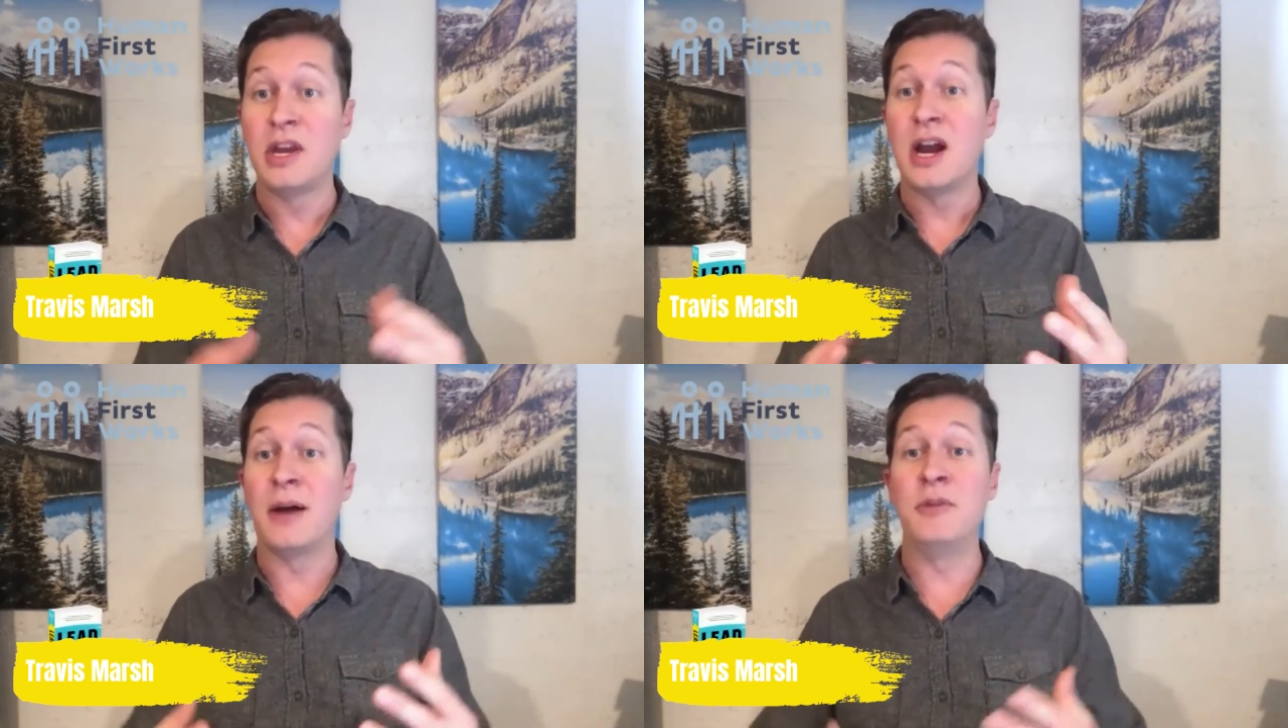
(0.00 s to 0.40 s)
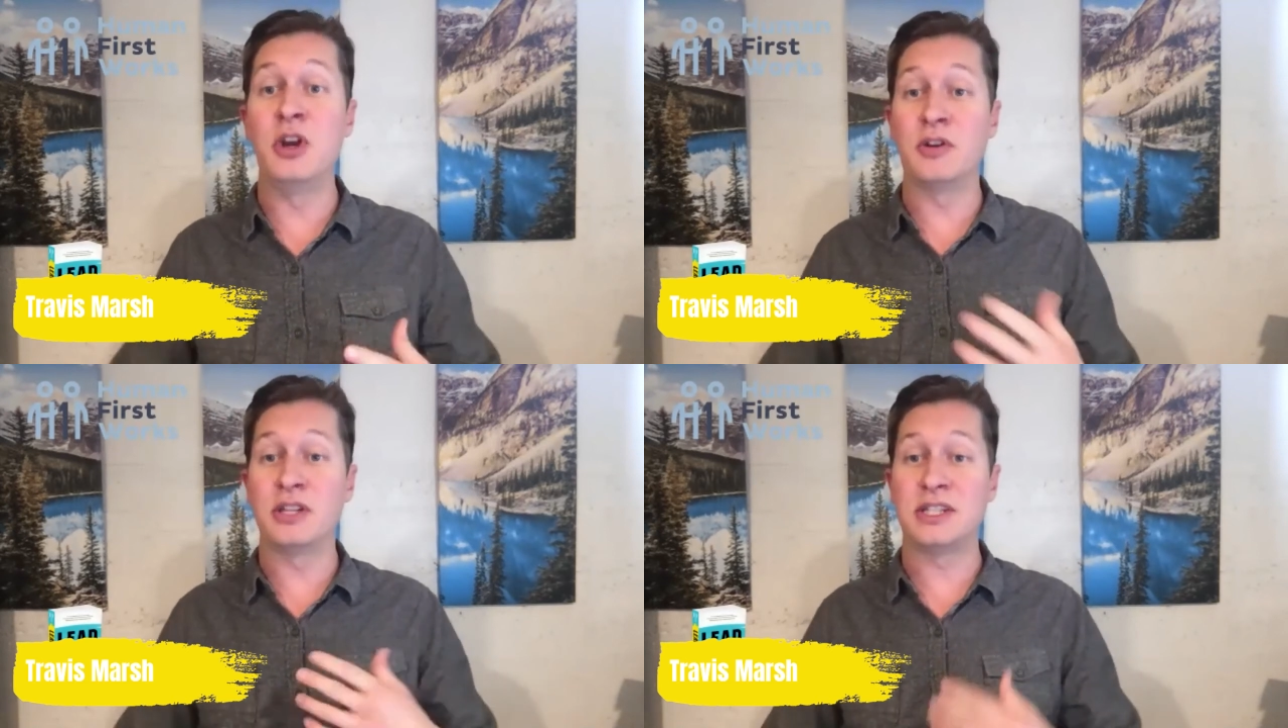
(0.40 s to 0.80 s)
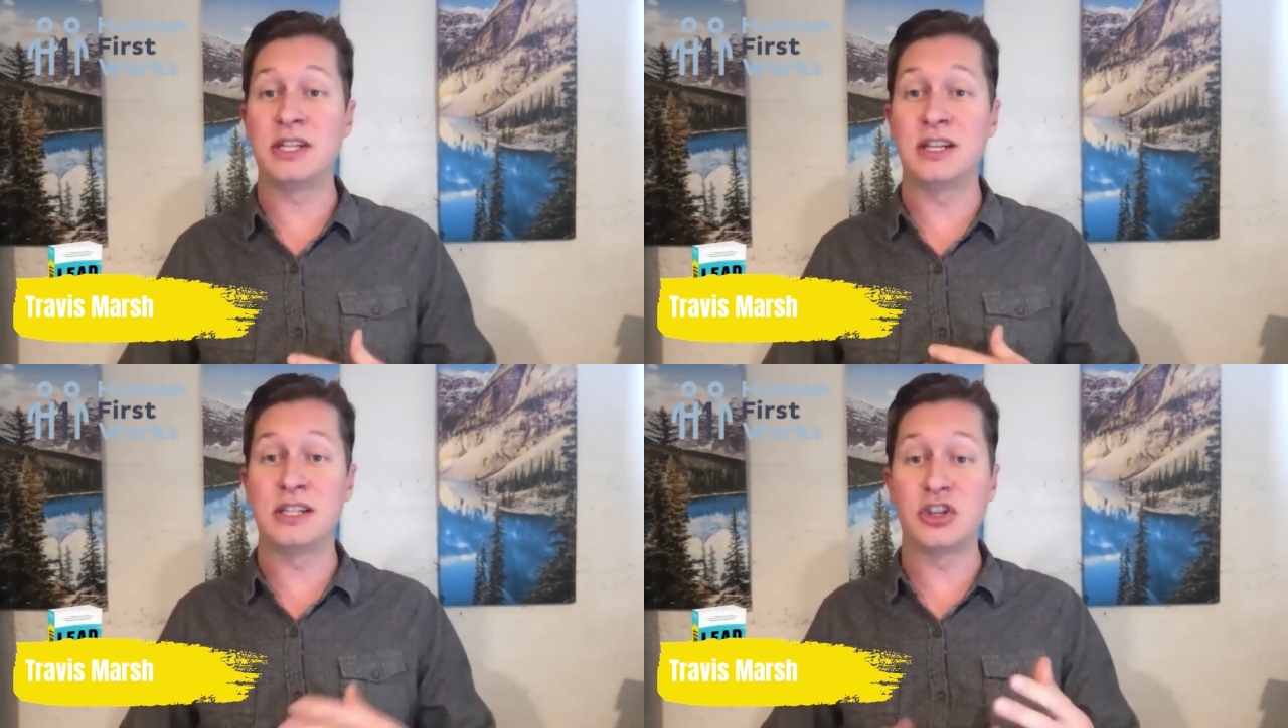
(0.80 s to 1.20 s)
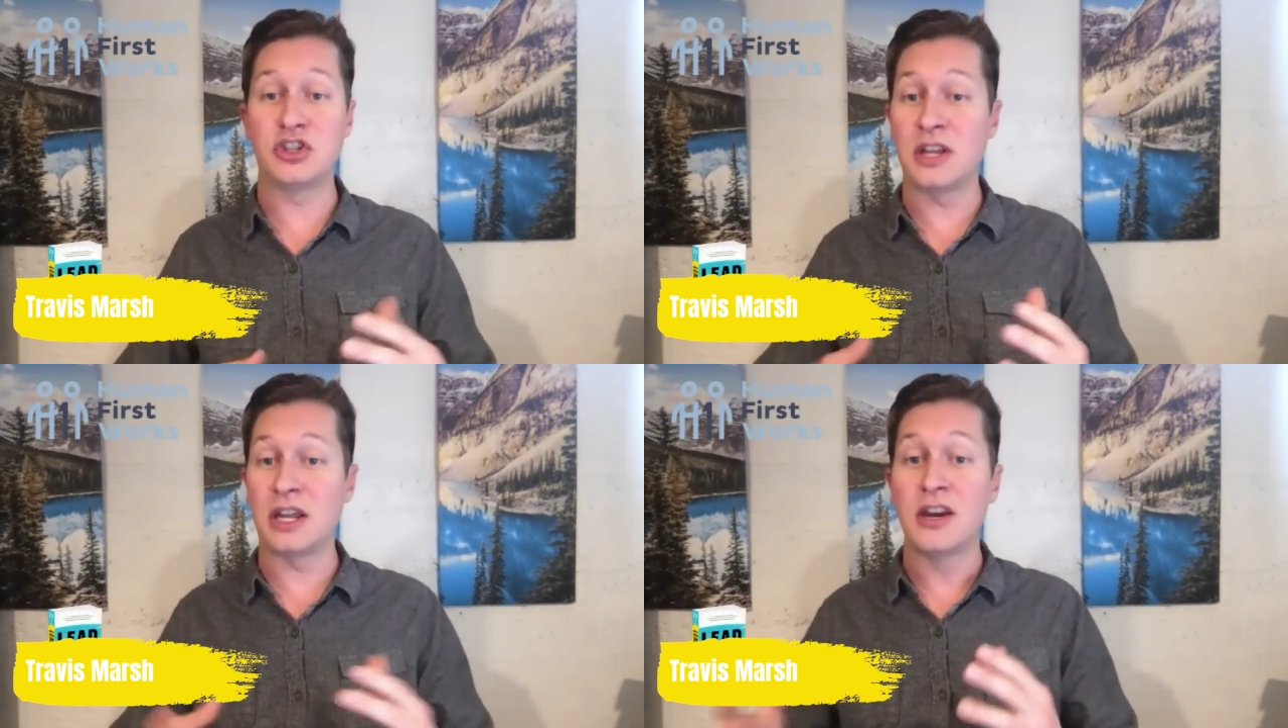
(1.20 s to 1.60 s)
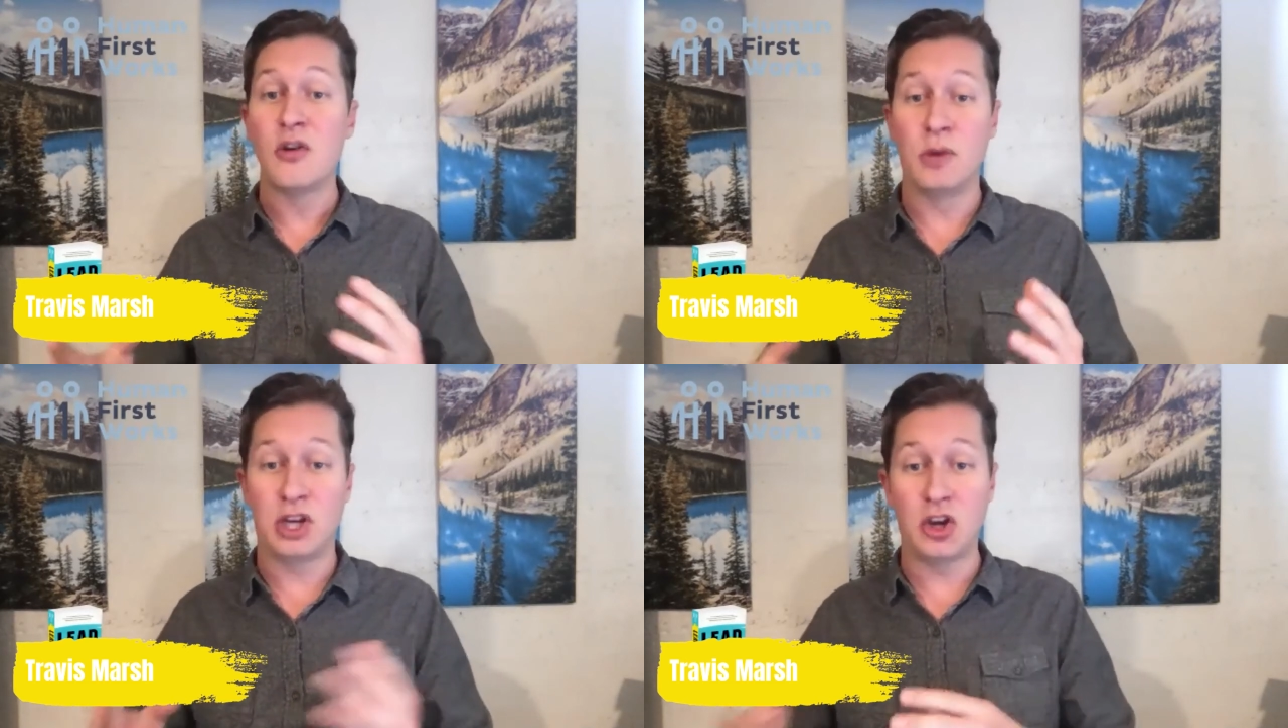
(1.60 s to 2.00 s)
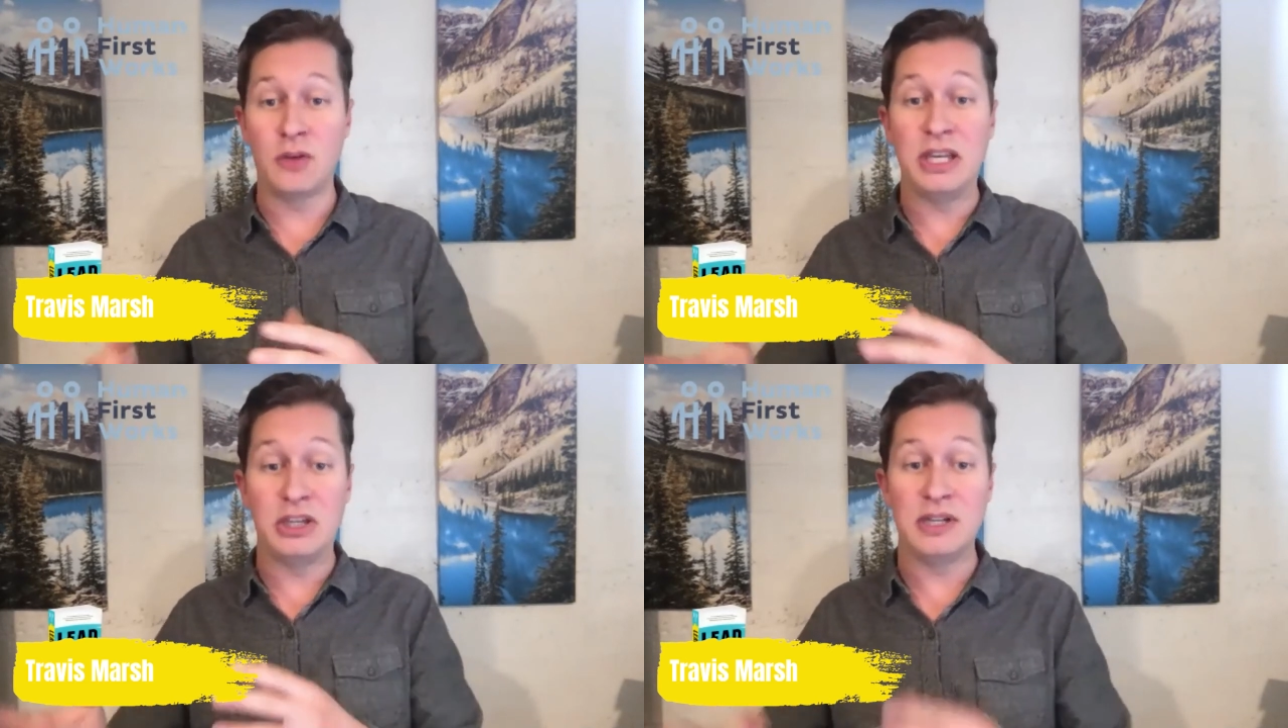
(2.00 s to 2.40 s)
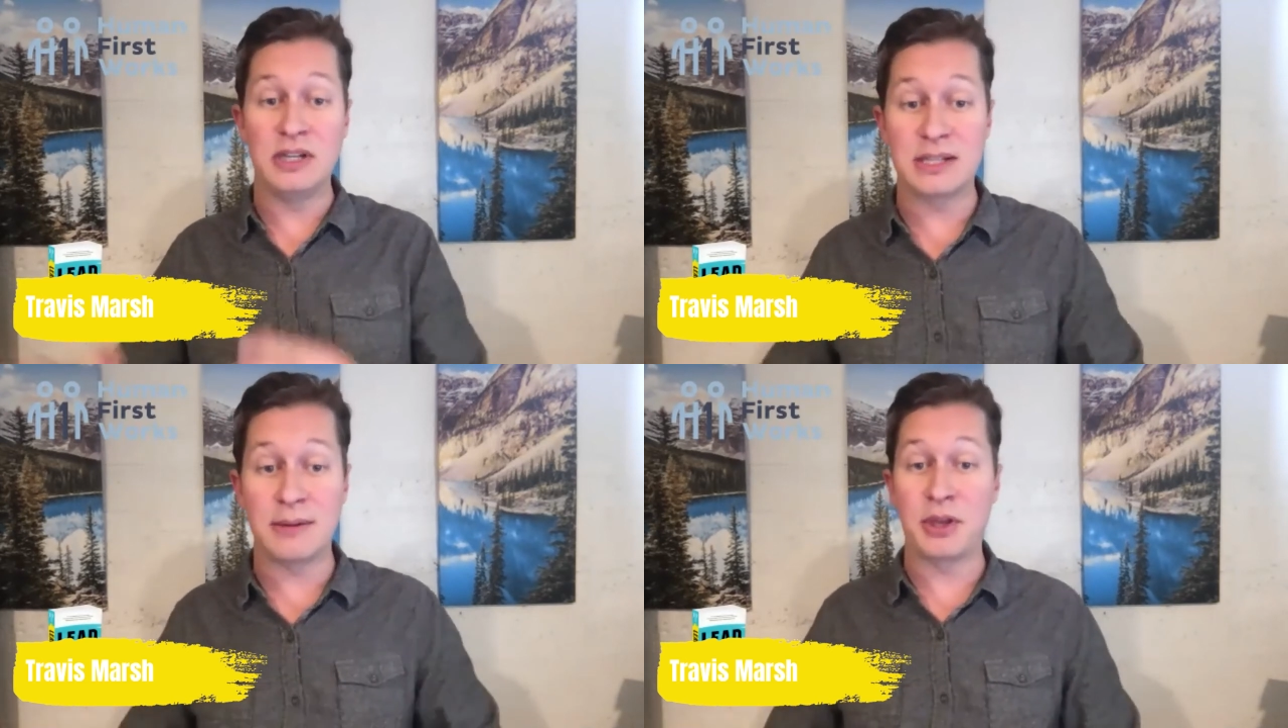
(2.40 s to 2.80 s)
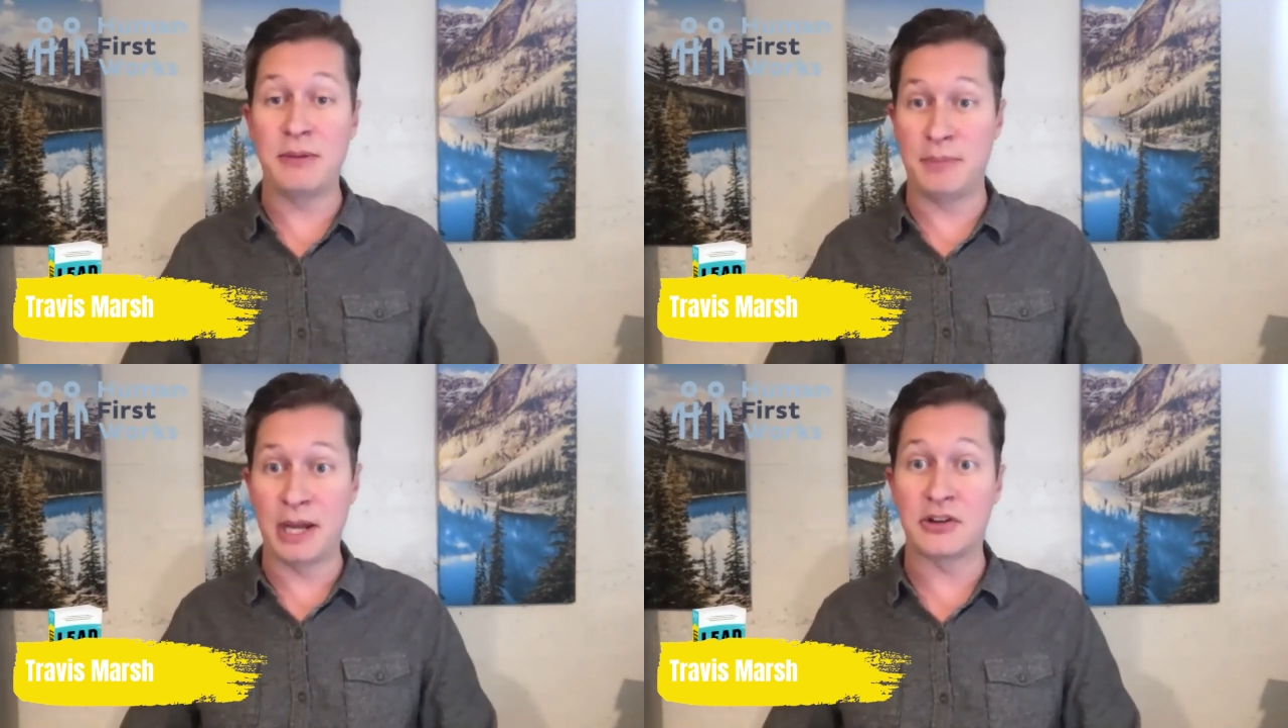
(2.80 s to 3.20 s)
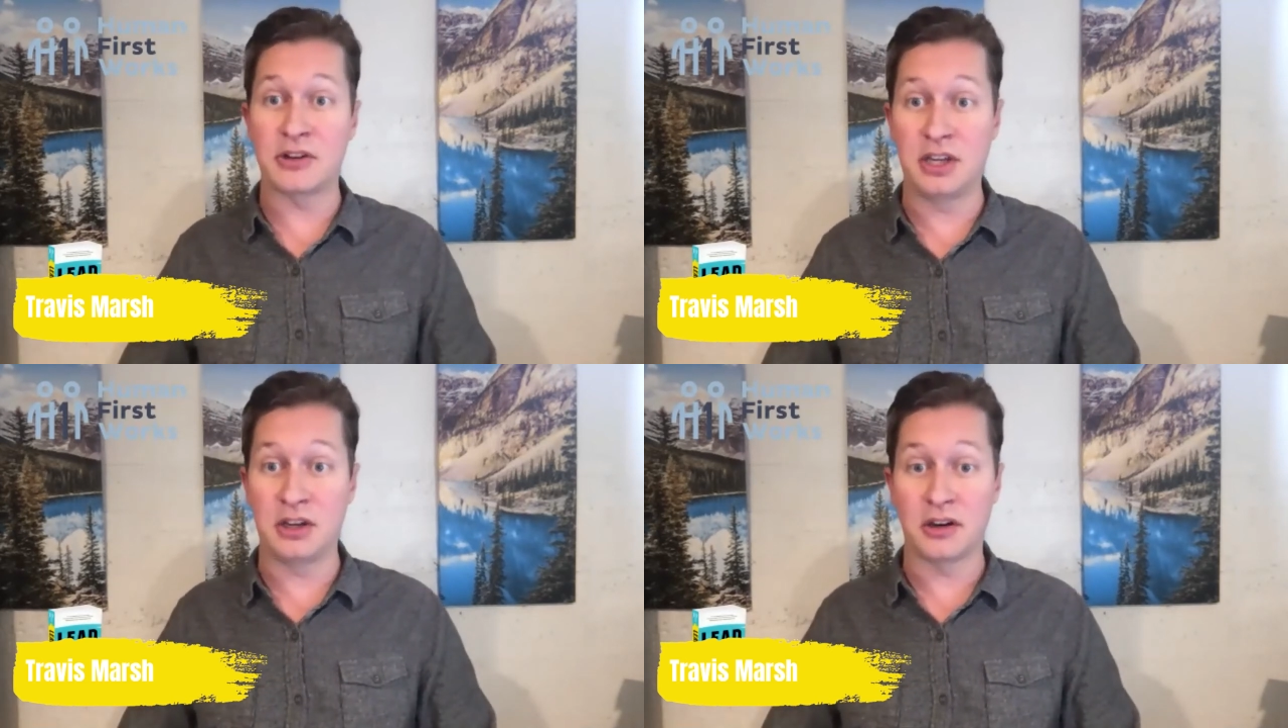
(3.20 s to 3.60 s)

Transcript: I'm noticing attention that we could be doing something better here.